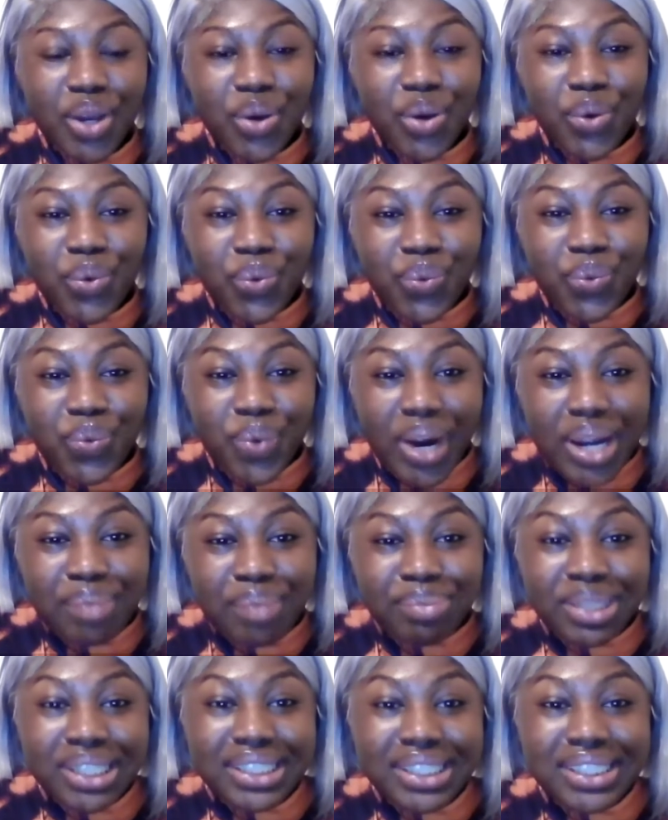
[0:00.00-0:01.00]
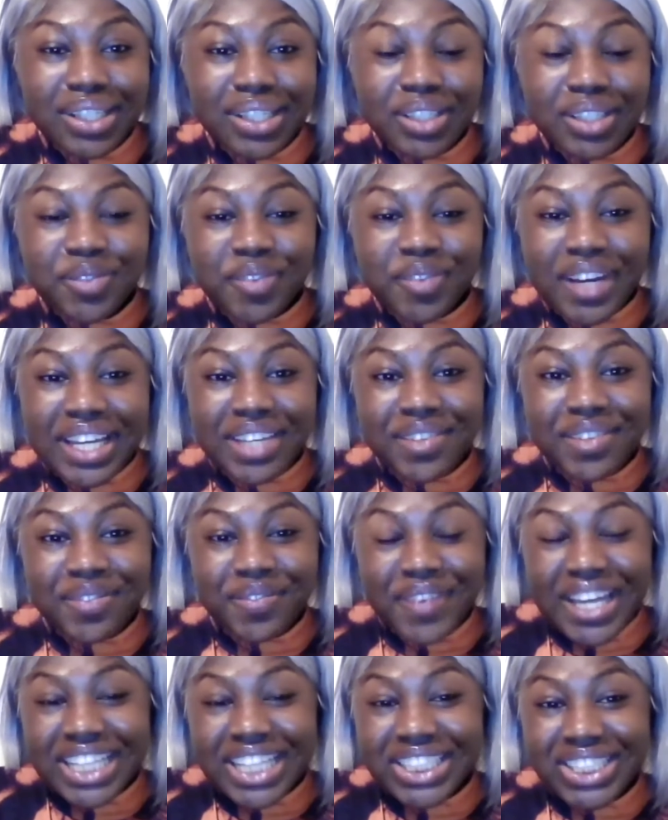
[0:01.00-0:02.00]
White blood cells fight
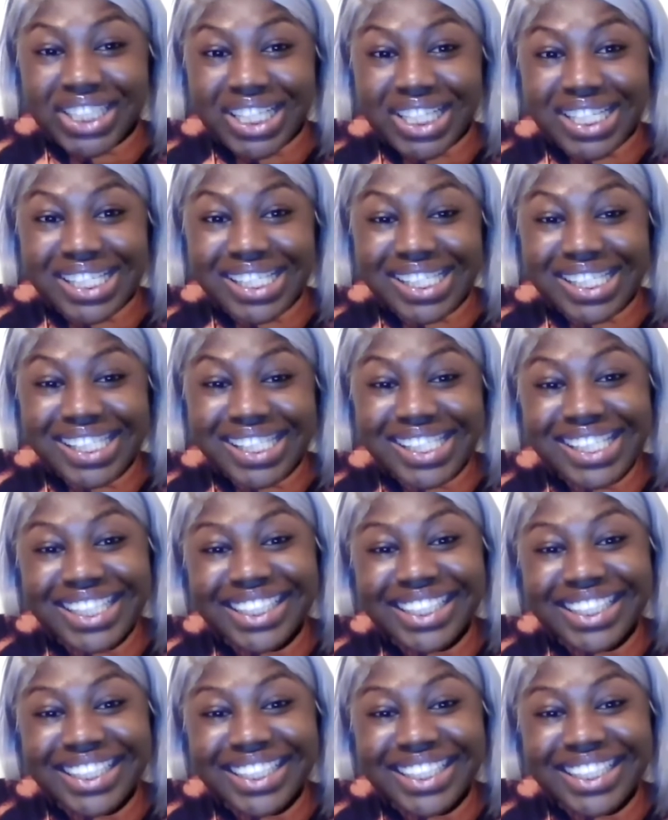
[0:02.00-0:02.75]
infections.